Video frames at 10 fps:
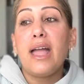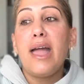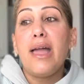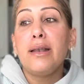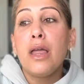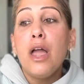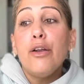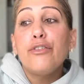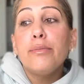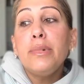And
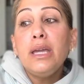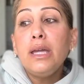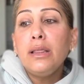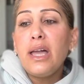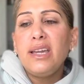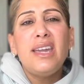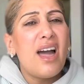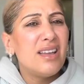for me, like, yeah,